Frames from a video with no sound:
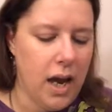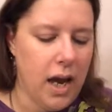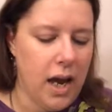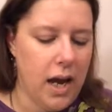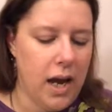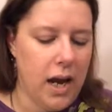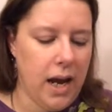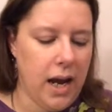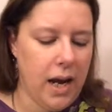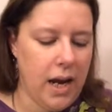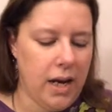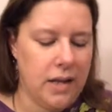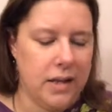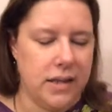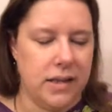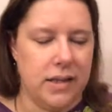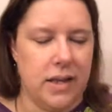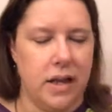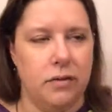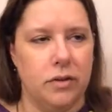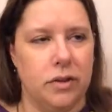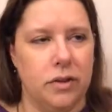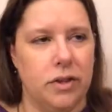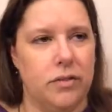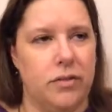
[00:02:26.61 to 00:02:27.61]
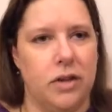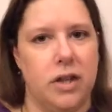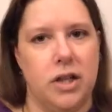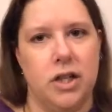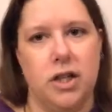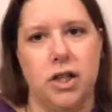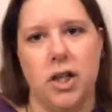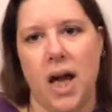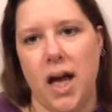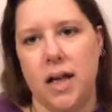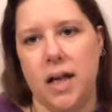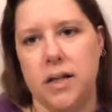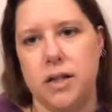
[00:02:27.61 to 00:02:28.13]
It has several different
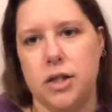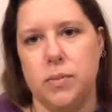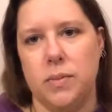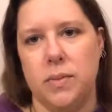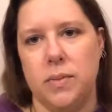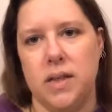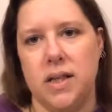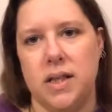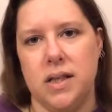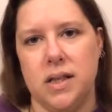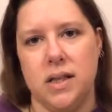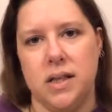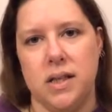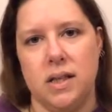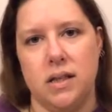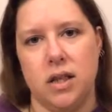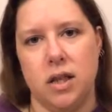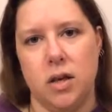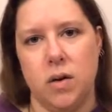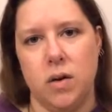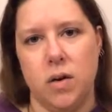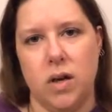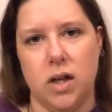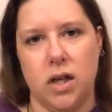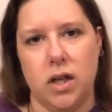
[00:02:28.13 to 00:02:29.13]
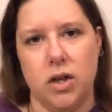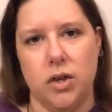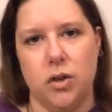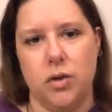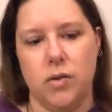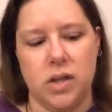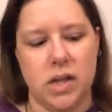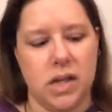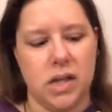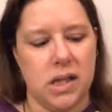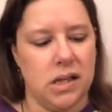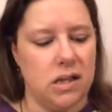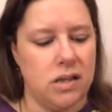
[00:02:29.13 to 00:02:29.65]
attachments. You can
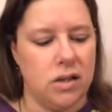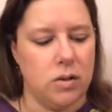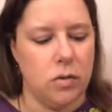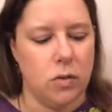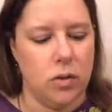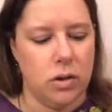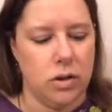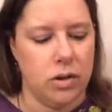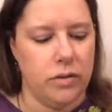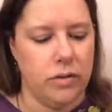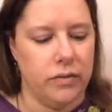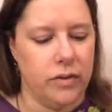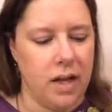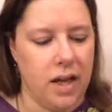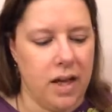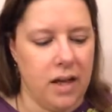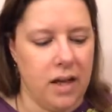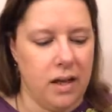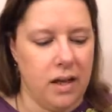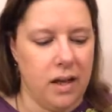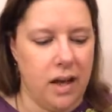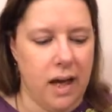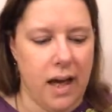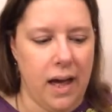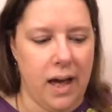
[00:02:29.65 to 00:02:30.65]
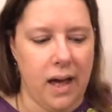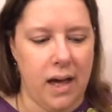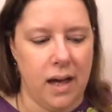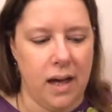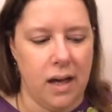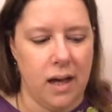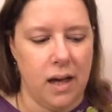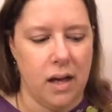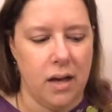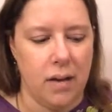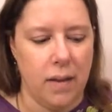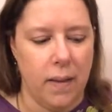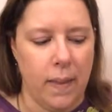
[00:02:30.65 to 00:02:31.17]
use this sort of like
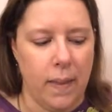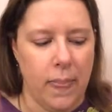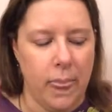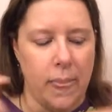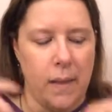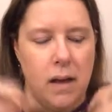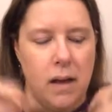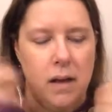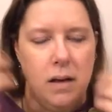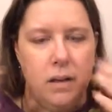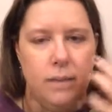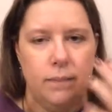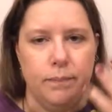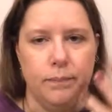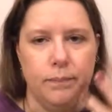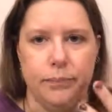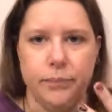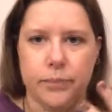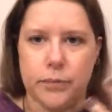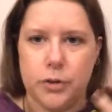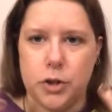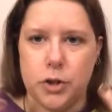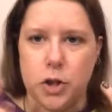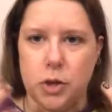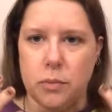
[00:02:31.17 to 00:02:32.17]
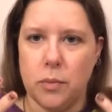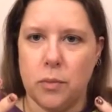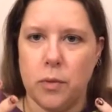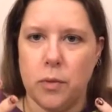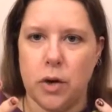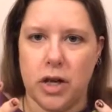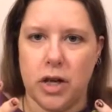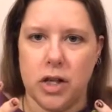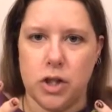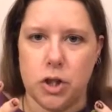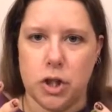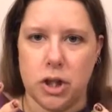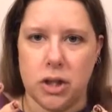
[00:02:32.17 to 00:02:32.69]
a
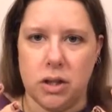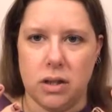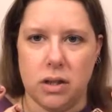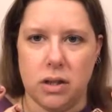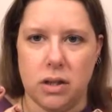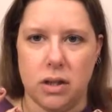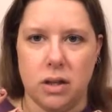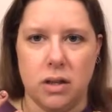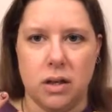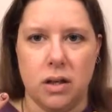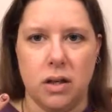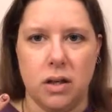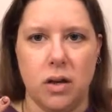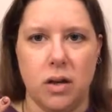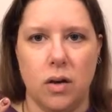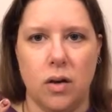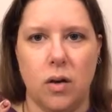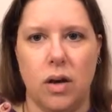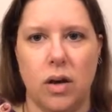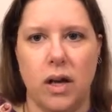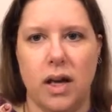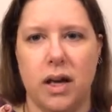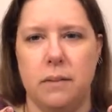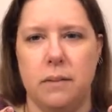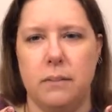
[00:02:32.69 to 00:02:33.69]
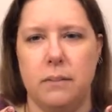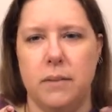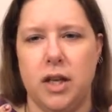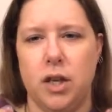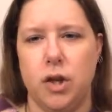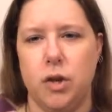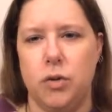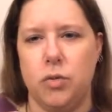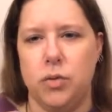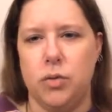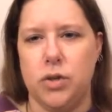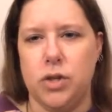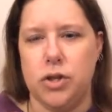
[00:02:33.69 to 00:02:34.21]
dermabrasion. It can be
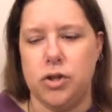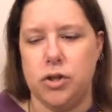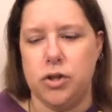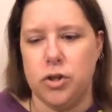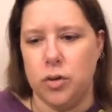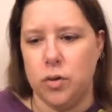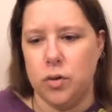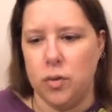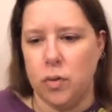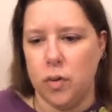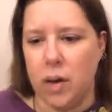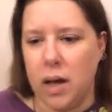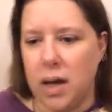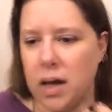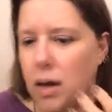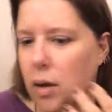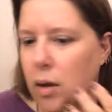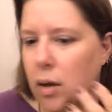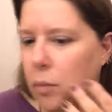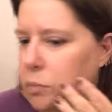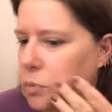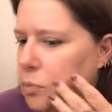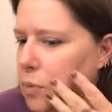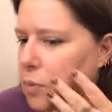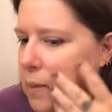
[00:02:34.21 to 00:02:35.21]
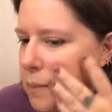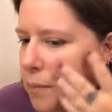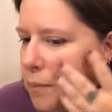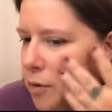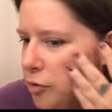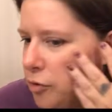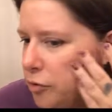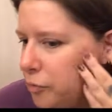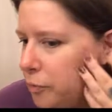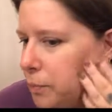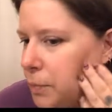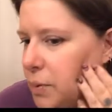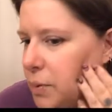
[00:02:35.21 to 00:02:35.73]
used to help
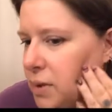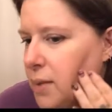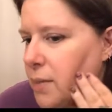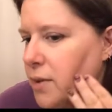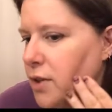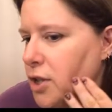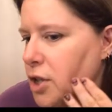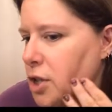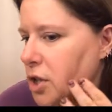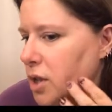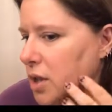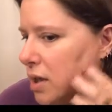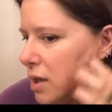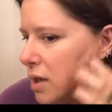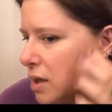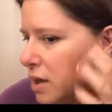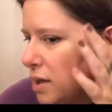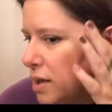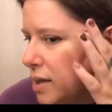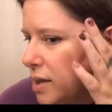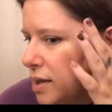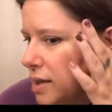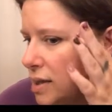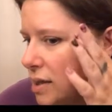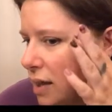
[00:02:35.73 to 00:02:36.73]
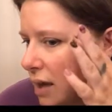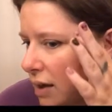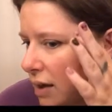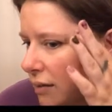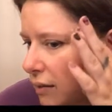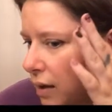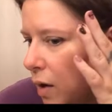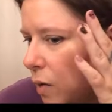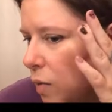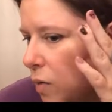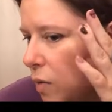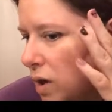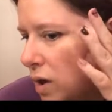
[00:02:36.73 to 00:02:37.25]
remove blemishes, like I've
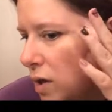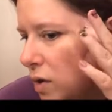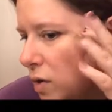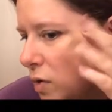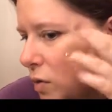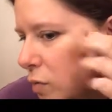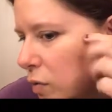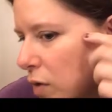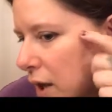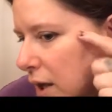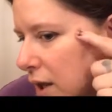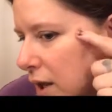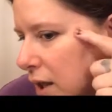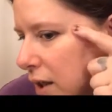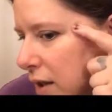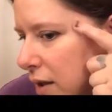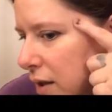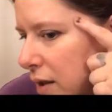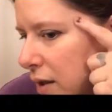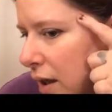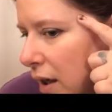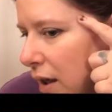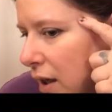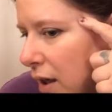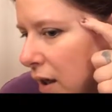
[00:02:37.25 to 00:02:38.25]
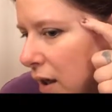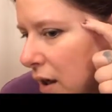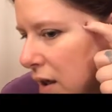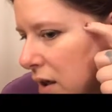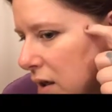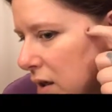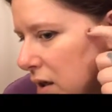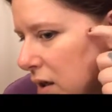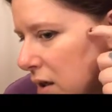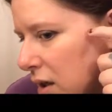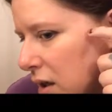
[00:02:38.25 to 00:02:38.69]
got one right there.